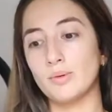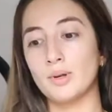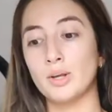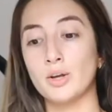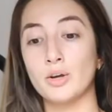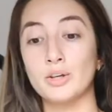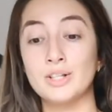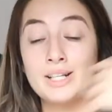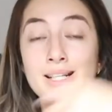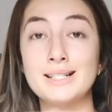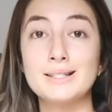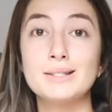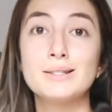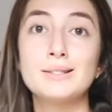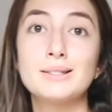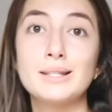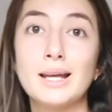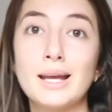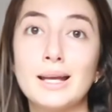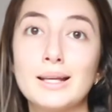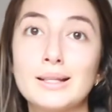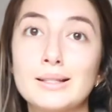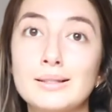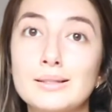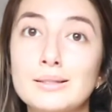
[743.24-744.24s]
So I'm gonna go
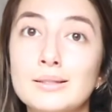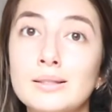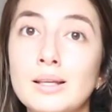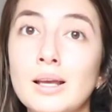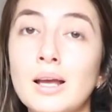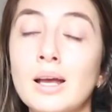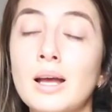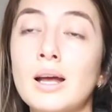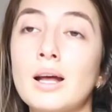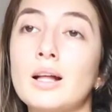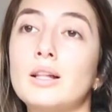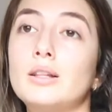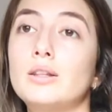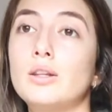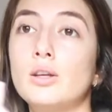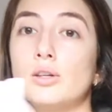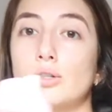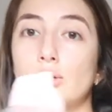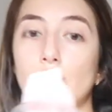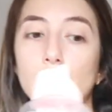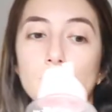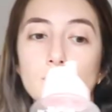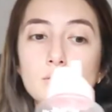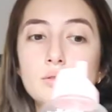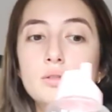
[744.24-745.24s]
downstairs,
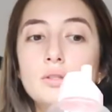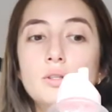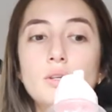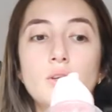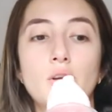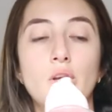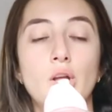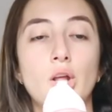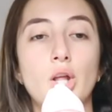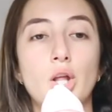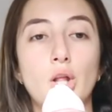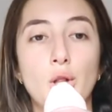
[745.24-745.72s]
log on.